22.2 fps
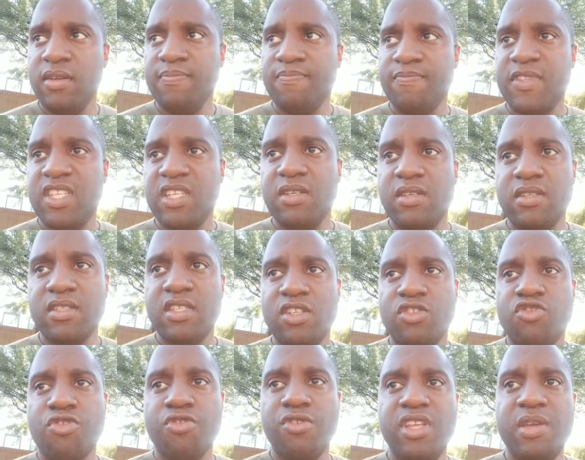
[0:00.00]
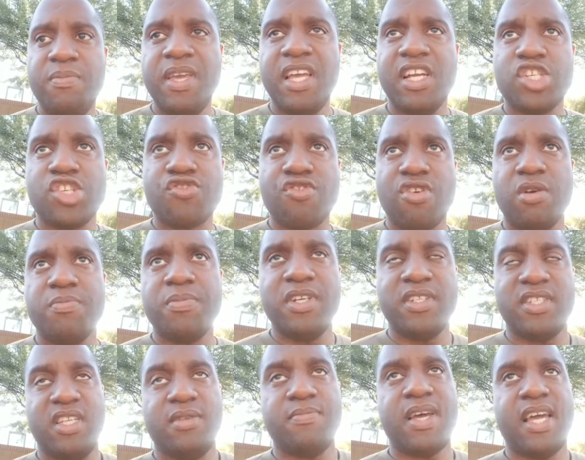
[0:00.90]
To truly be a strong
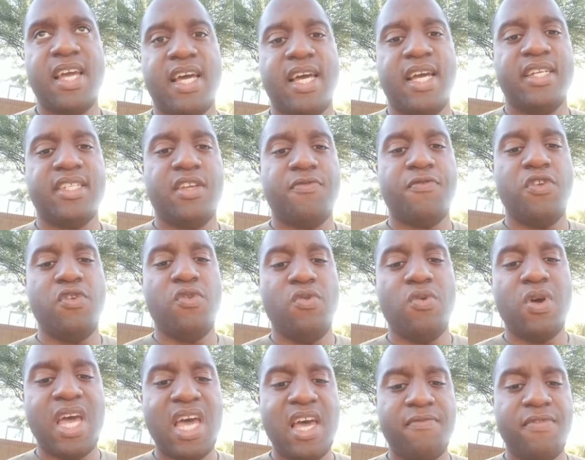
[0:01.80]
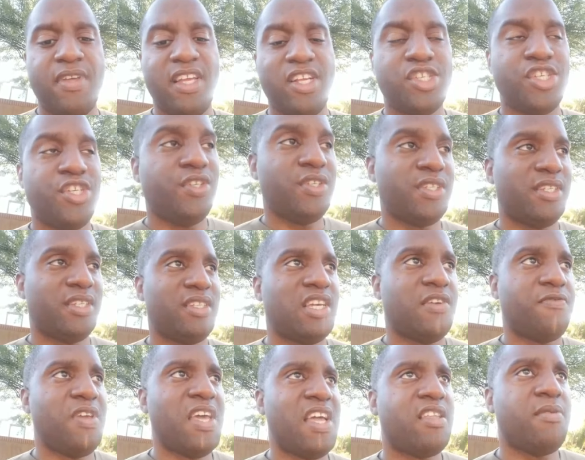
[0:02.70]
person in my eyes, if you have issues and
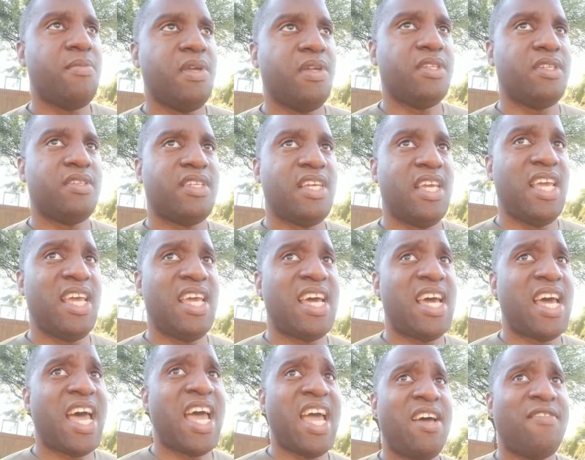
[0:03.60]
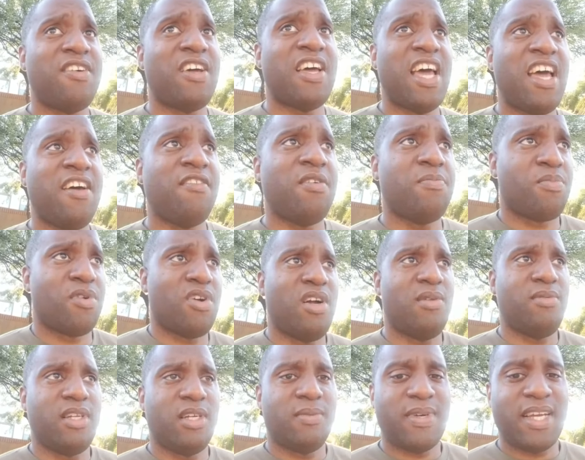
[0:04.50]
stuff, you have to be able to say, hey, I have a
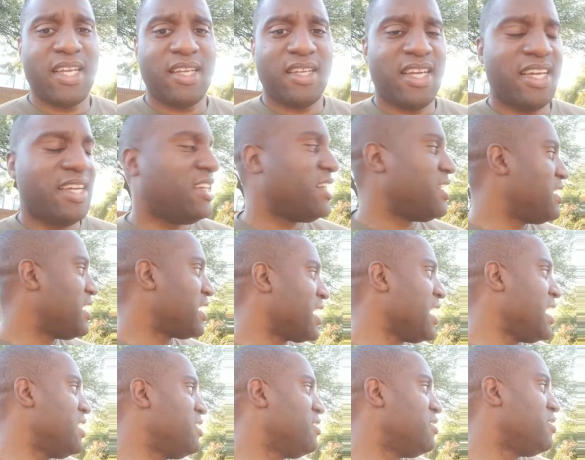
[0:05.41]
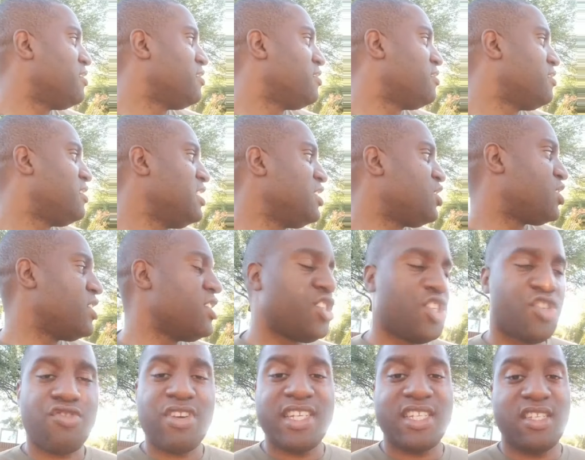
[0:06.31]
problem. I can't, this is
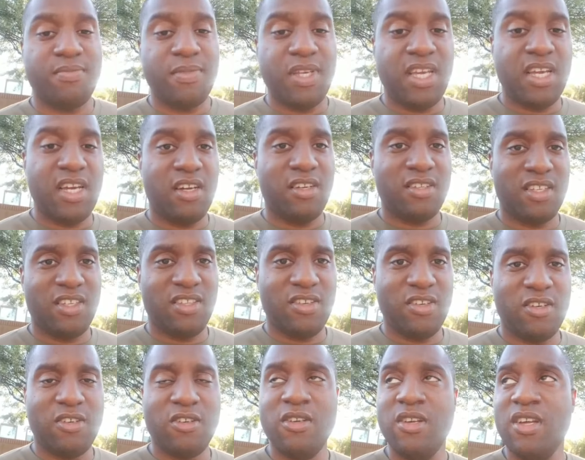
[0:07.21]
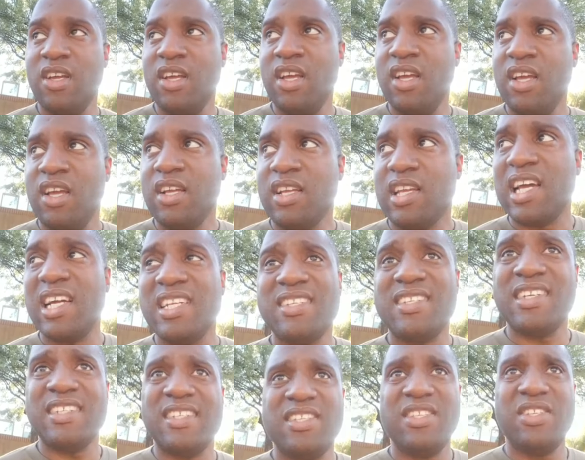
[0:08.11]
stressing me out, Guts
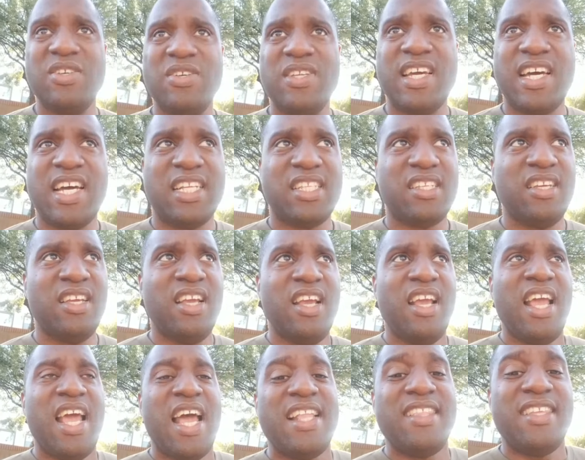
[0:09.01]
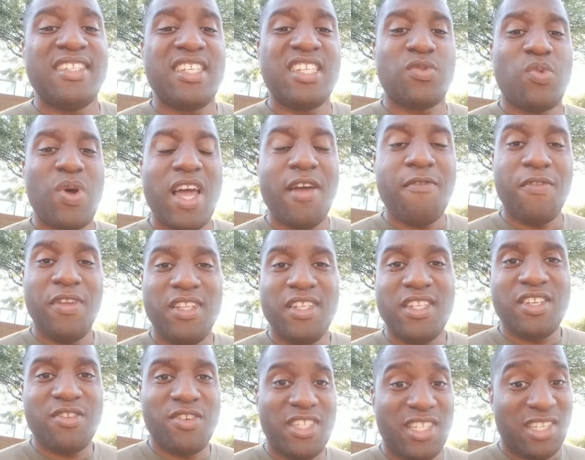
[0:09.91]
doesn't do that. And this is why I feel the
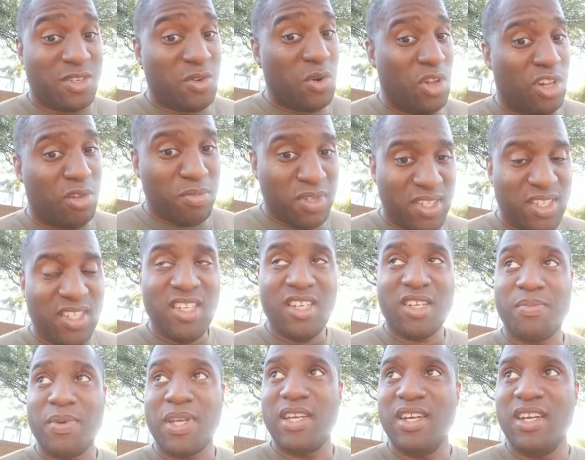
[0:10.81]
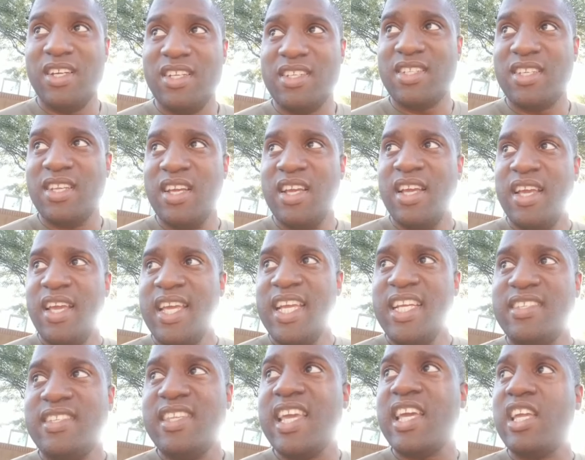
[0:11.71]
series is called Berserk, because
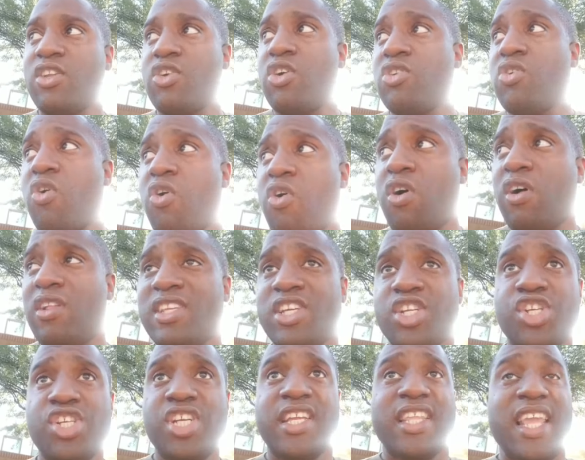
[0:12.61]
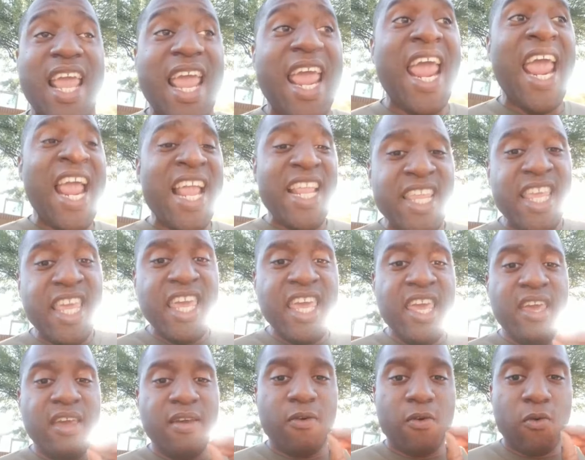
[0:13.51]
he's taking on all this shit.
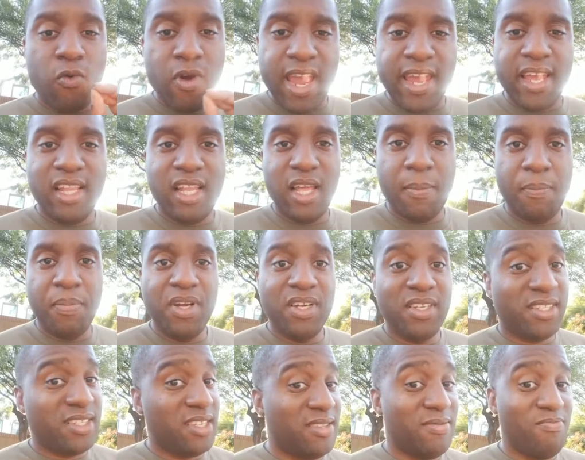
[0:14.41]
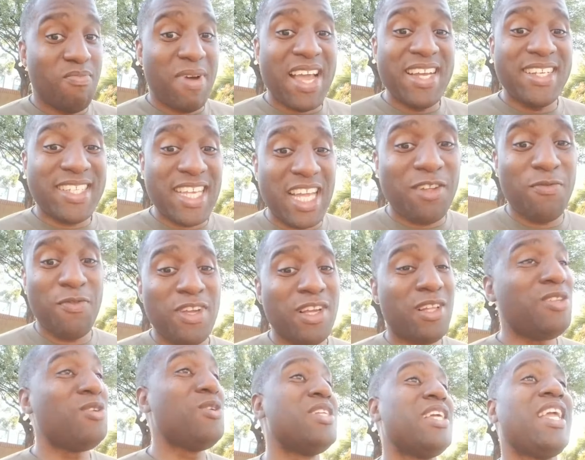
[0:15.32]
Any regular person, myself
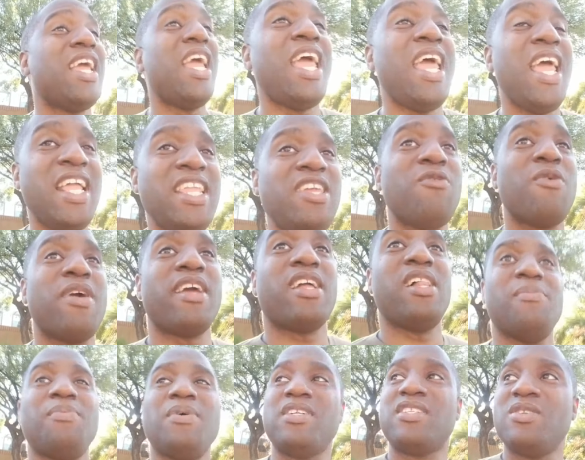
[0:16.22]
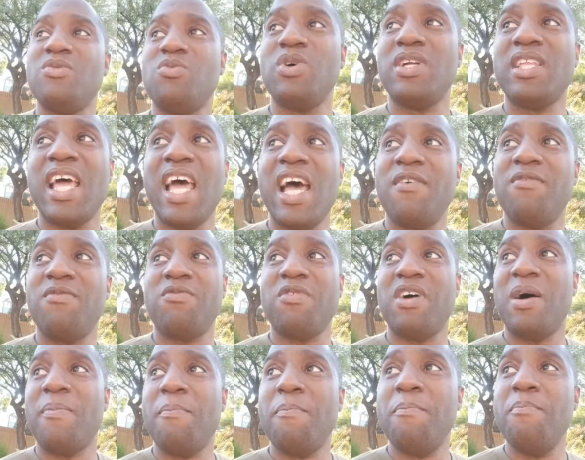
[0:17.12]
included, any regular person would have
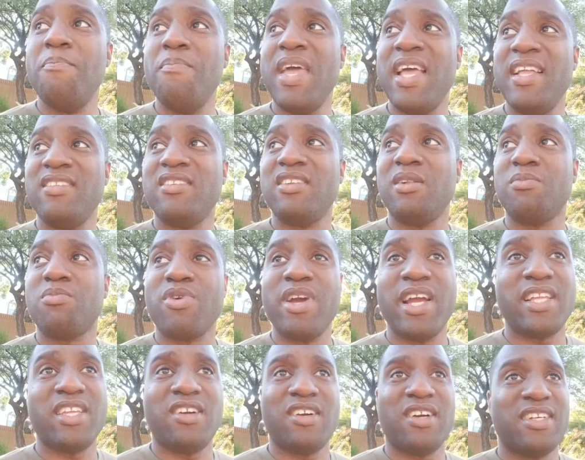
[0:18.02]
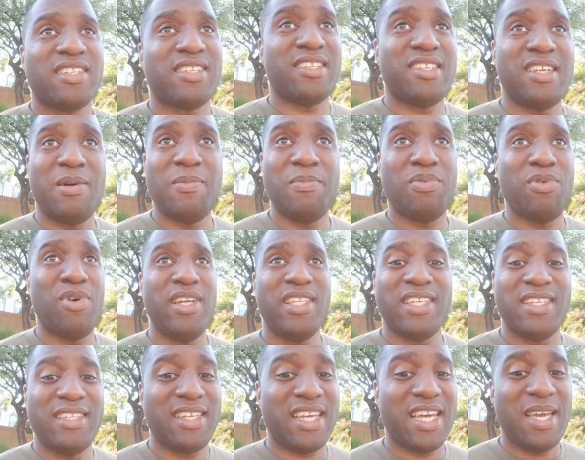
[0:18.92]
a mental breakdown at some point
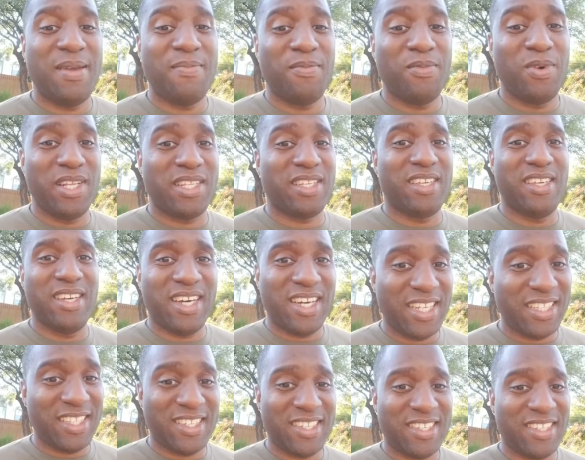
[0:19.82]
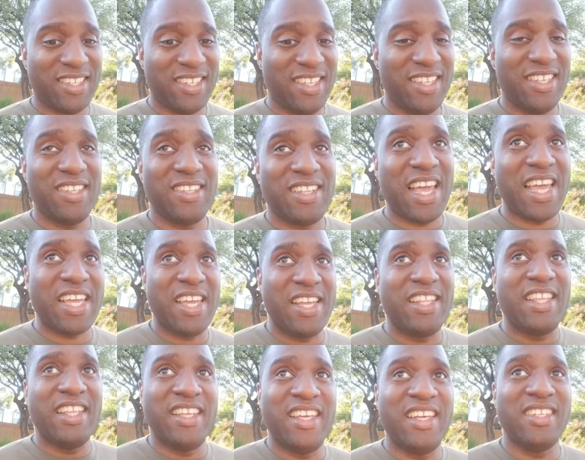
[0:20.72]
in time with Guts, like
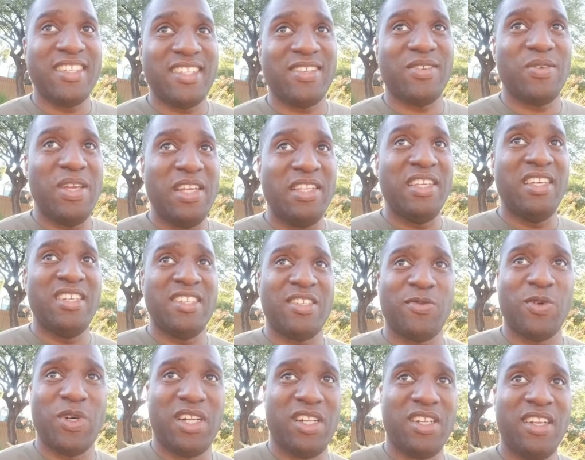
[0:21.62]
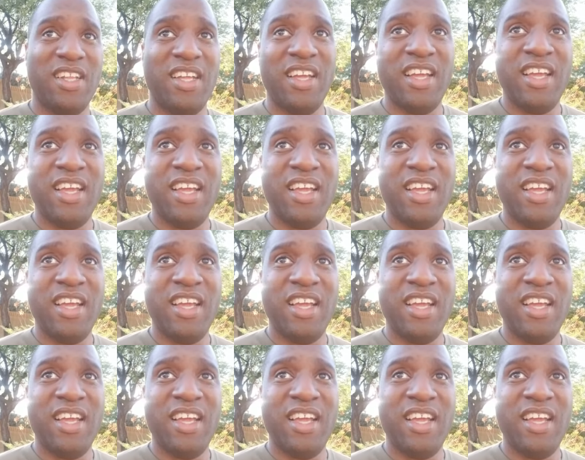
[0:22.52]
in his world.